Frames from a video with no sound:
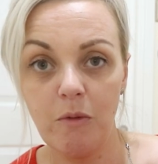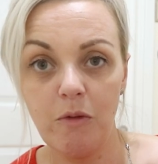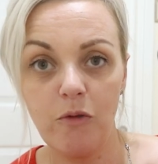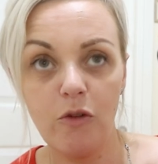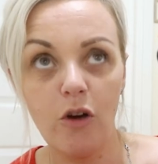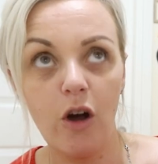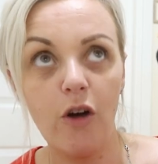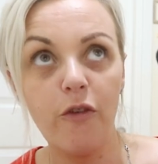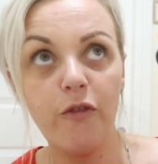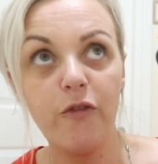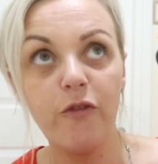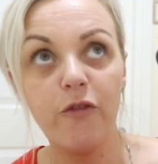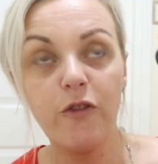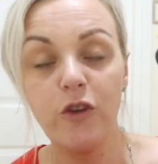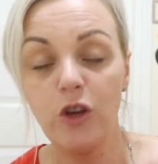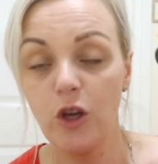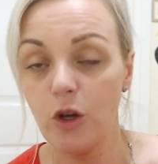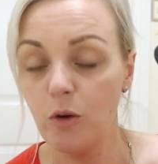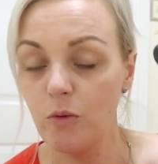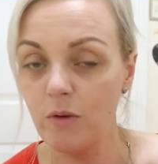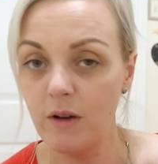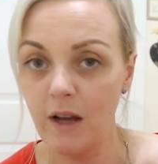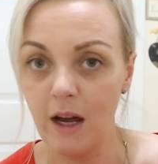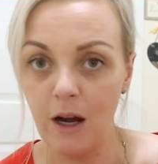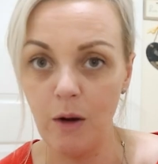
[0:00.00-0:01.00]
We've got a
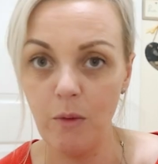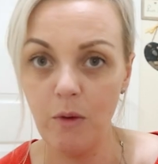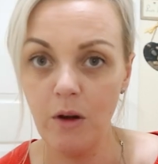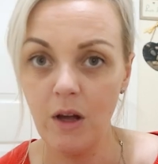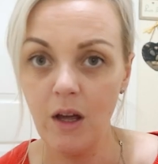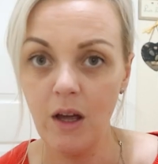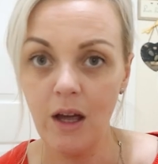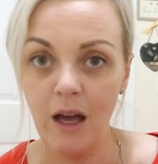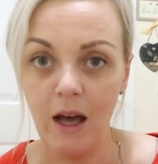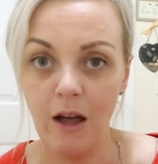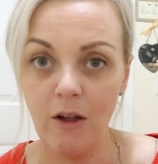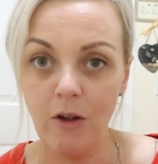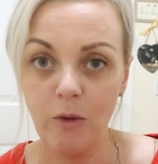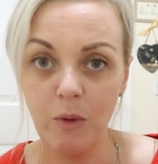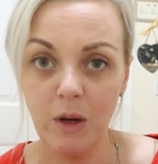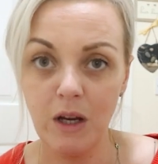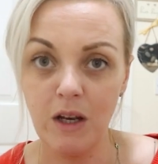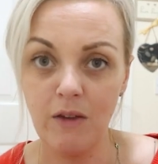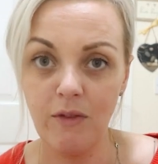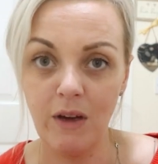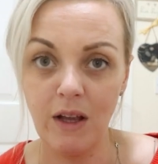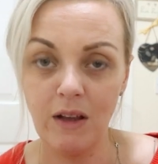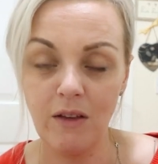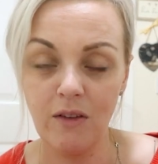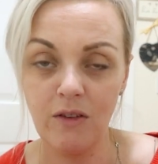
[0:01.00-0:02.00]
few now Halloween
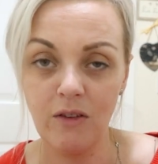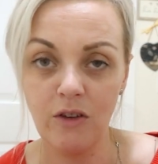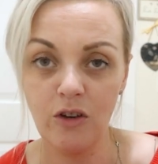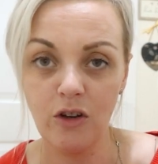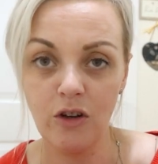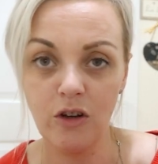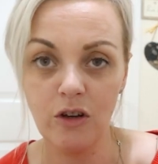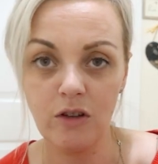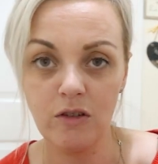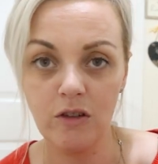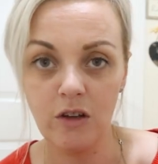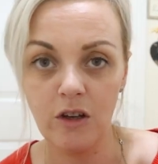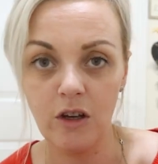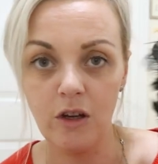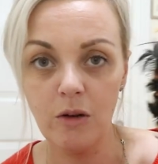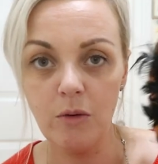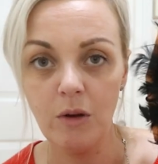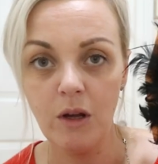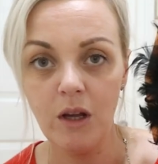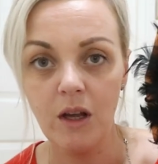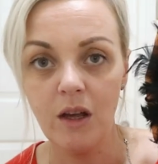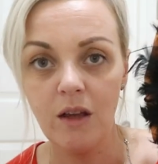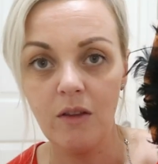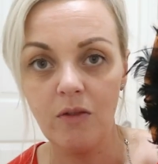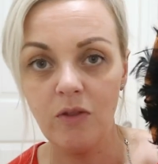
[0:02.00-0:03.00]
events to go
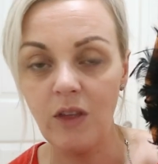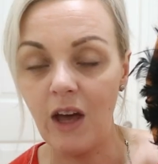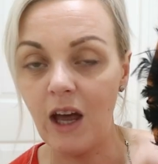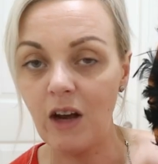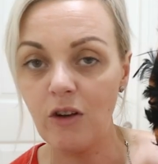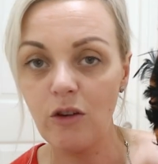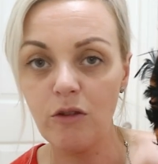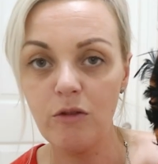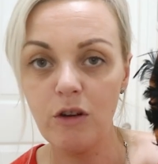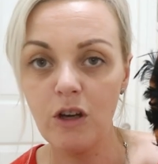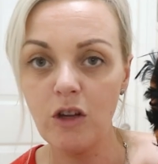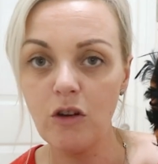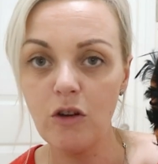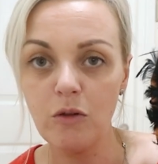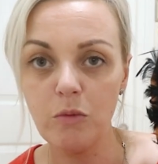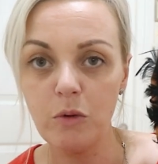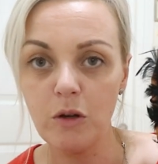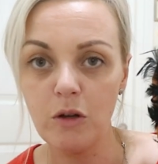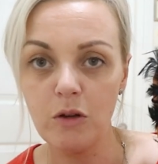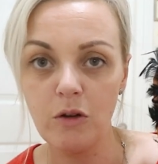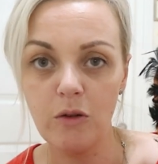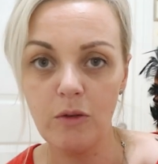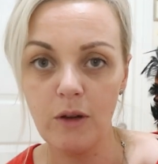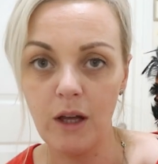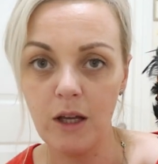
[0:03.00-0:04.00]
to. That'd look really good,
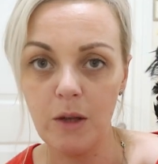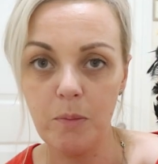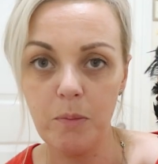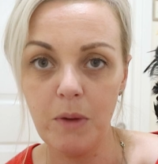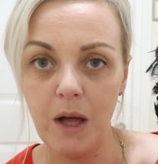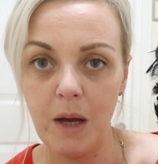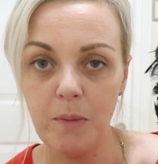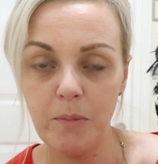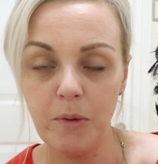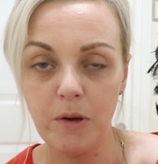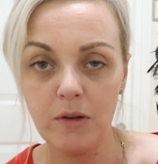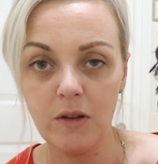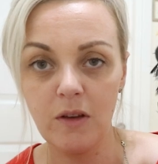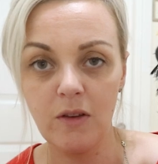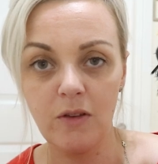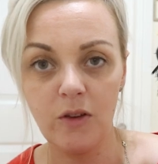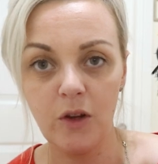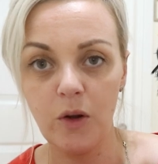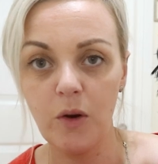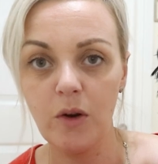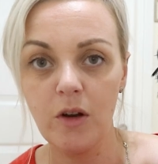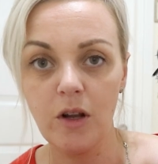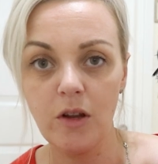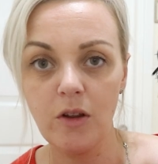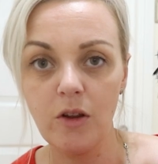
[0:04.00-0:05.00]
wouldn't it? Just like a black
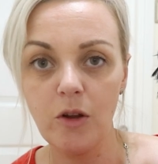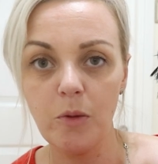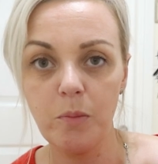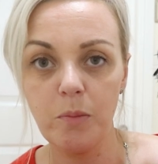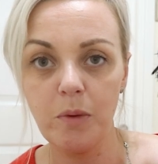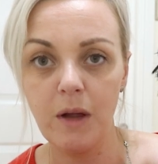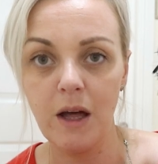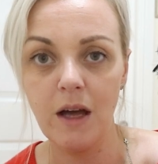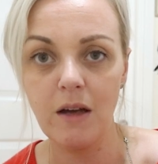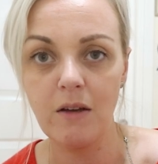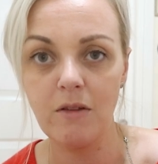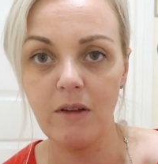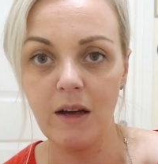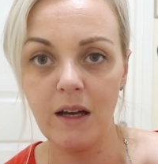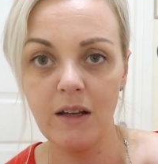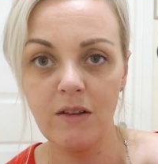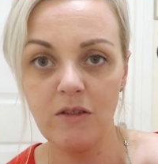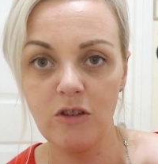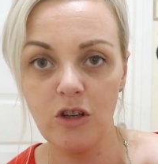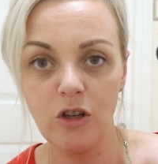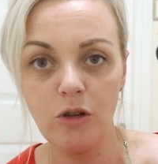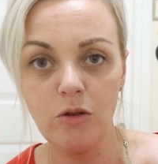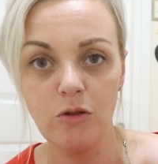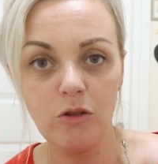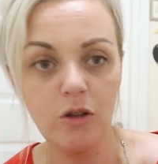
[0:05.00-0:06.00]
bodysuit and a little black like
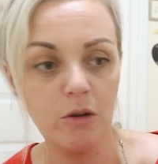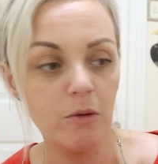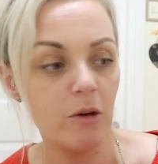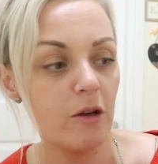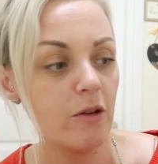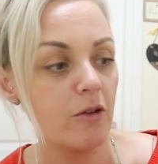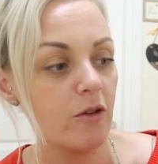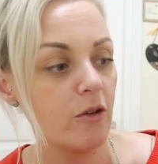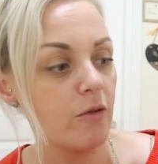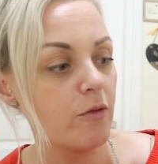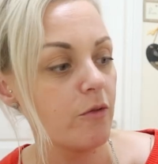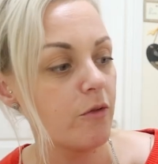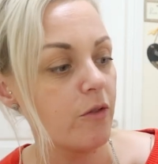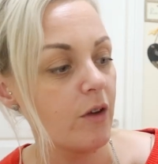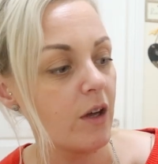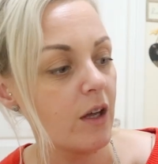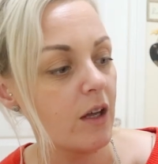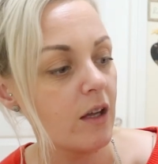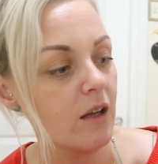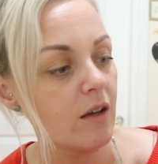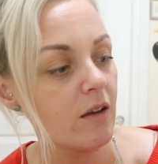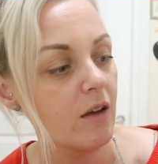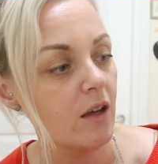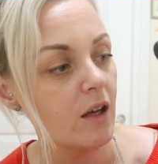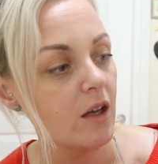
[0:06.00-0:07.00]
tutu or
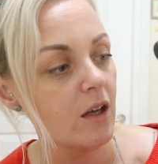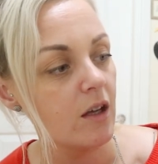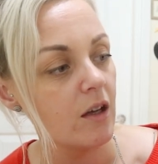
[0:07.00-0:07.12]
something.